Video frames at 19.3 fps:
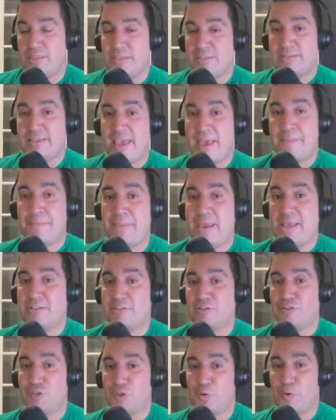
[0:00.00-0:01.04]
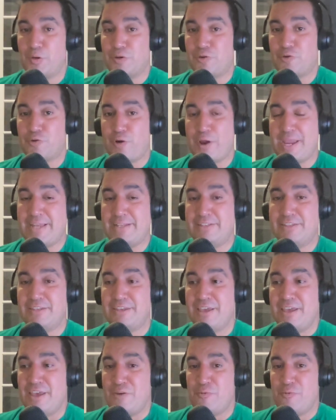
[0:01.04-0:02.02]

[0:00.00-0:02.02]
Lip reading: these campaigns are doing great.